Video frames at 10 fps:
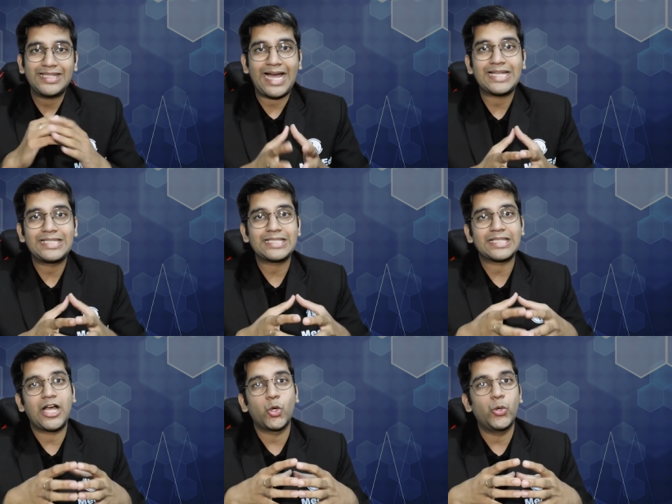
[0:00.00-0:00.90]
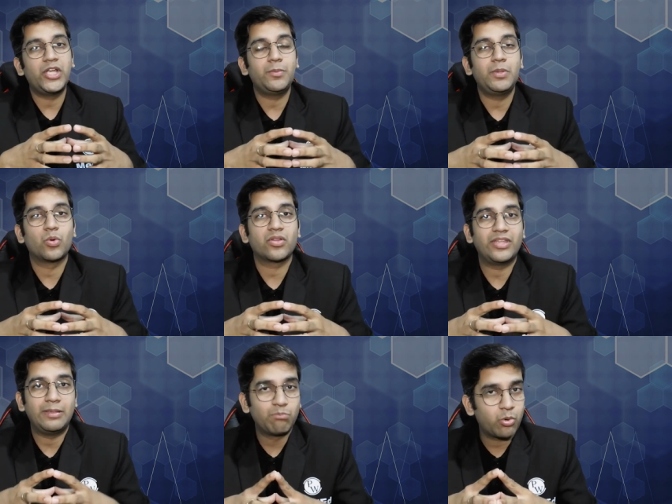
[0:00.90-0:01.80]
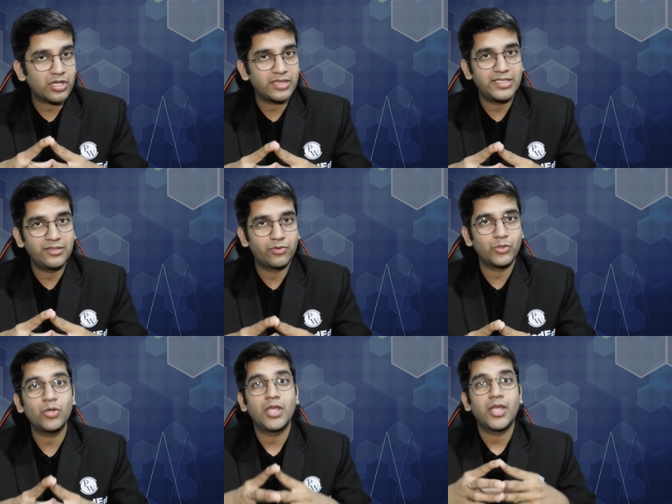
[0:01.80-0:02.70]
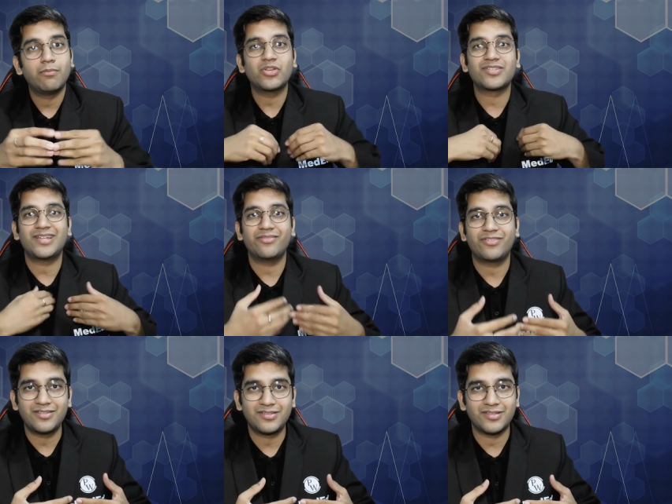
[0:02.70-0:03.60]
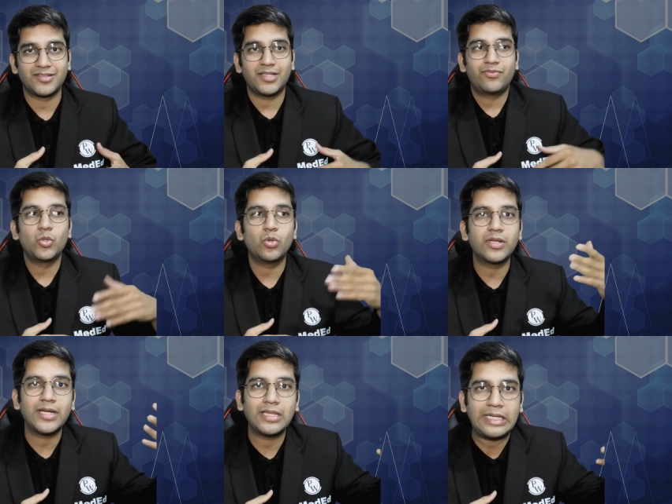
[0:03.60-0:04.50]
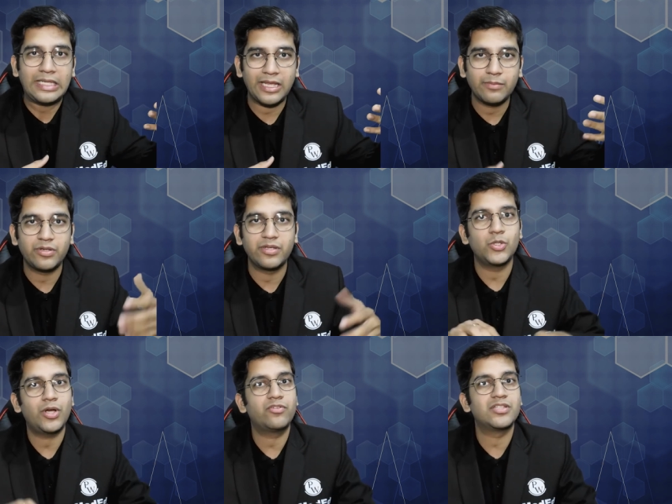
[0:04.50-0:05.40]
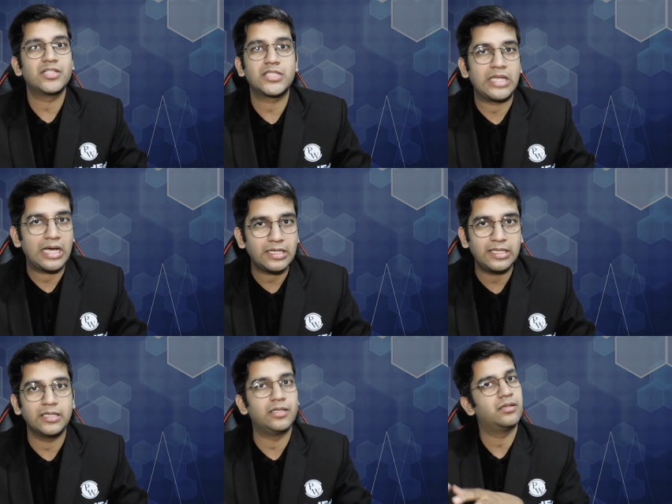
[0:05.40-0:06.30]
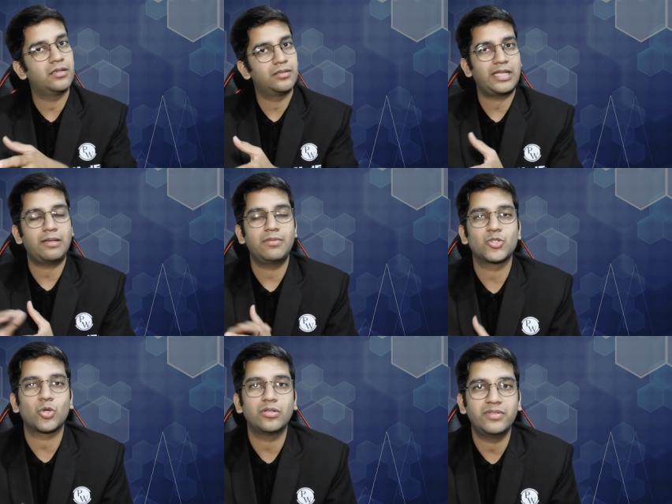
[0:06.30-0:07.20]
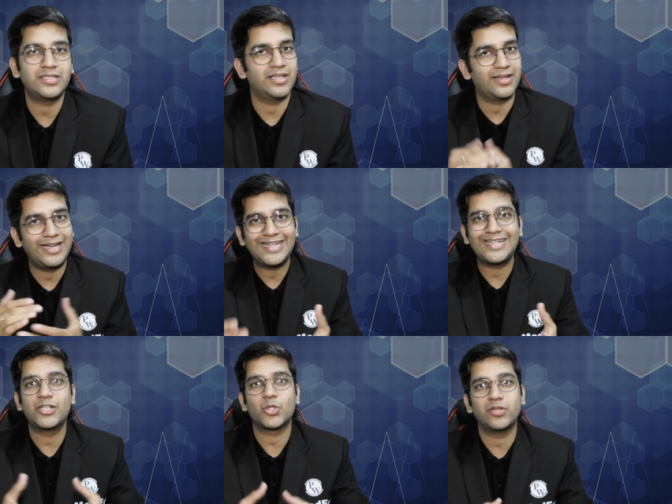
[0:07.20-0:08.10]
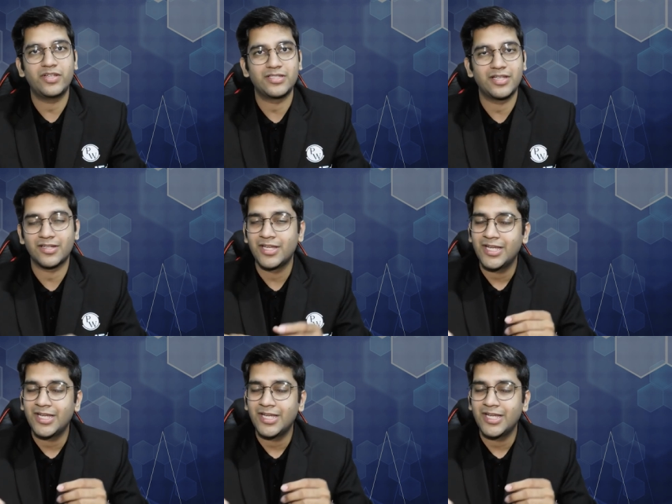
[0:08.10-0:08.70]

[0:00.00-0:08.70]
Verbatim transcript: Gadgets are going to be one of the important thing for you because references, if you don't get it in the library, you have to search an article. Tablets are always there, internet is always there.